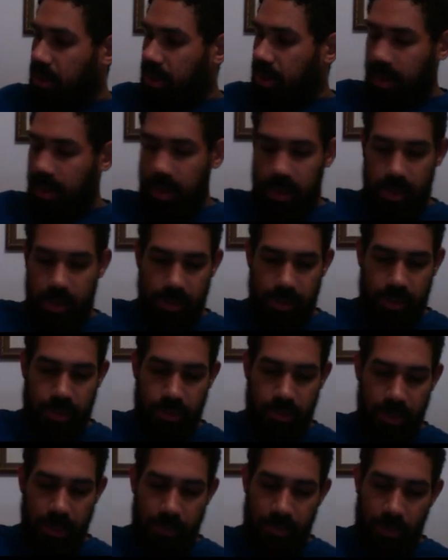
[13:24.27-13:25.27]

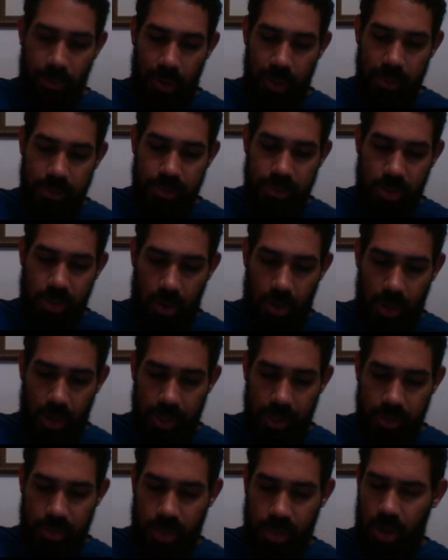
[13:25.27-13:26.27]
3 points
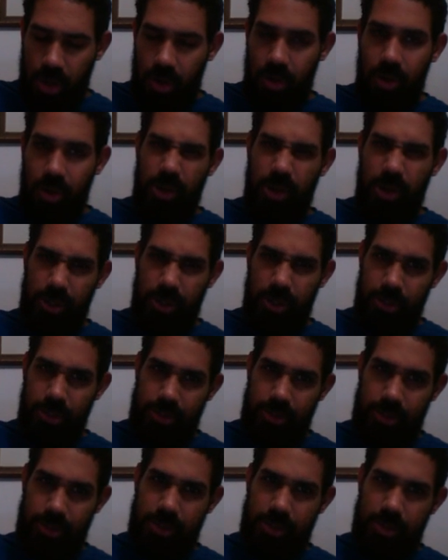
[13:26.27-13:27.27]
going
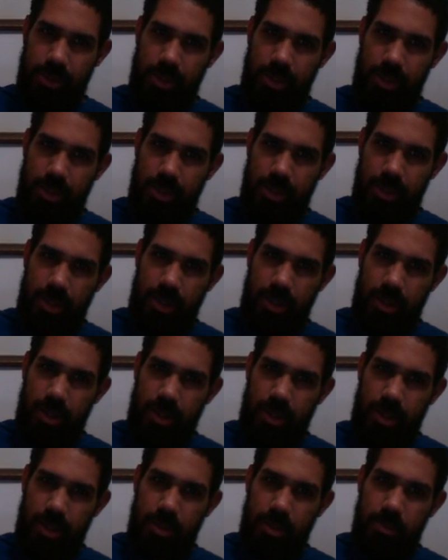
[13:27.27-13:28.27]
towards,
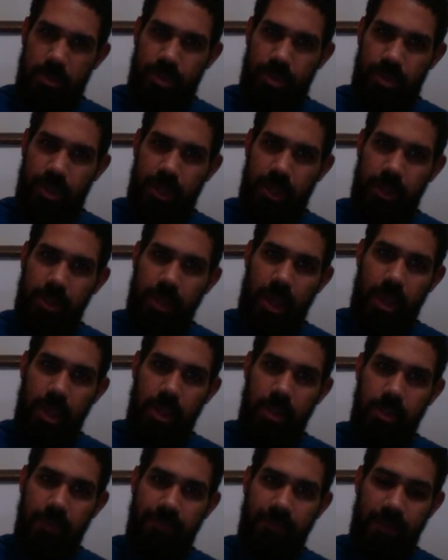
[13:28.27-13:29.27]
being that
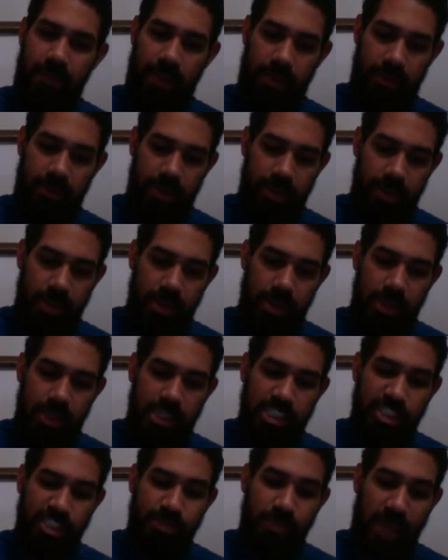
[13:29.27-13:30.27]
he's a fairy,
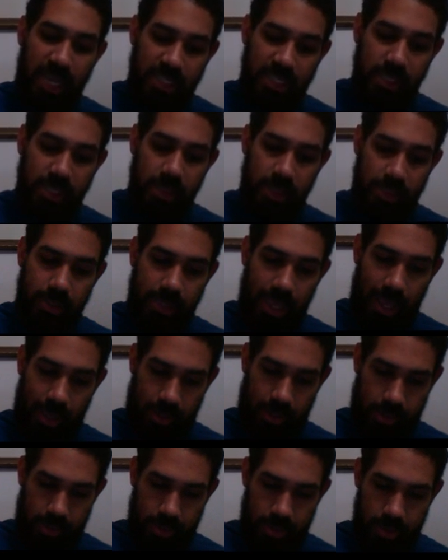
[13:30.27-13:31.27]
special attack.
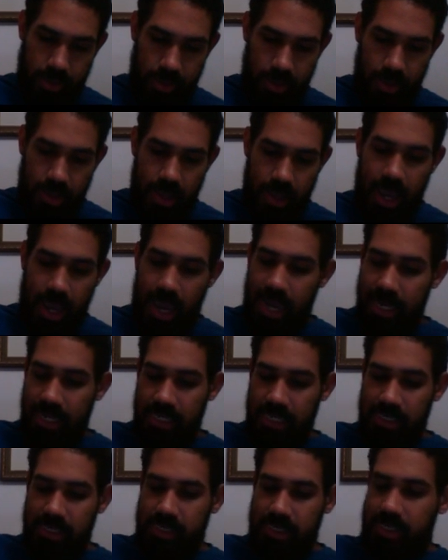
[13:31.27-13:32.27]
And
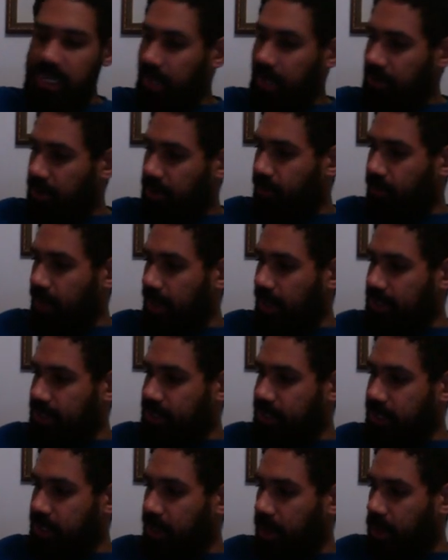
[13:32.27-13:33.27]
his gender
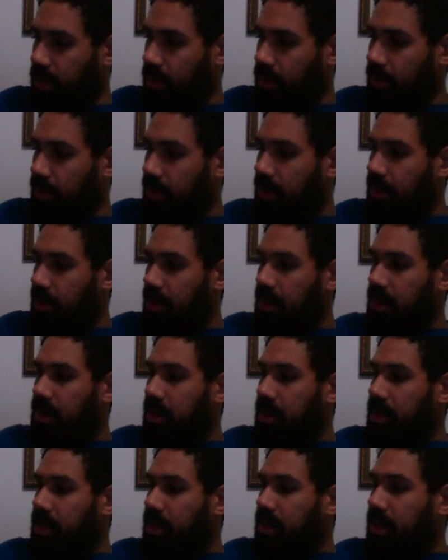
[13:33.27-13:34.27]
ratio,
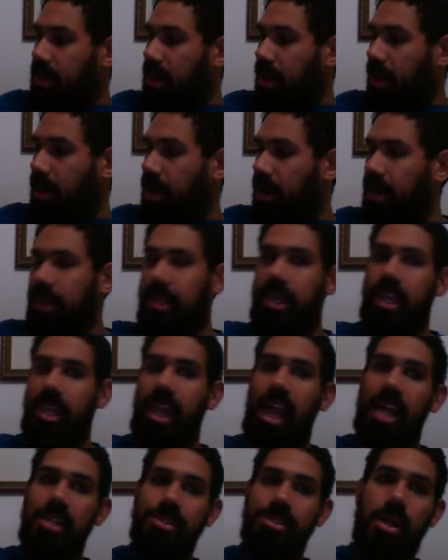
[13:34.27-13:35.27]
he
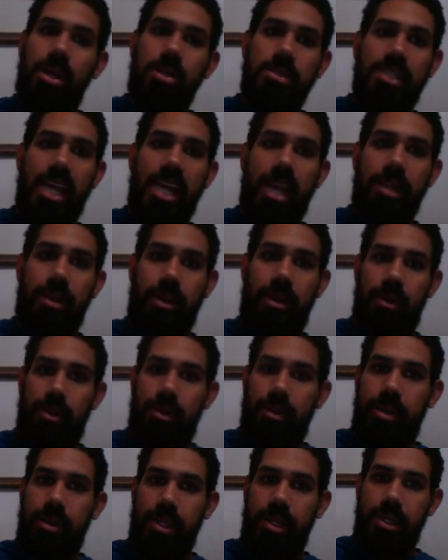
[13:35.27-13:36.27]
has no gender.
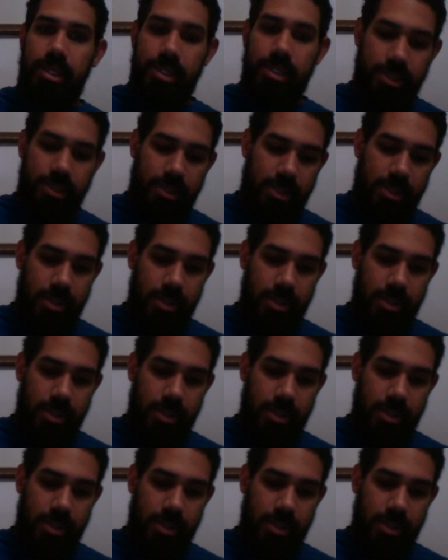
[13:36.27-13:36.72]
He's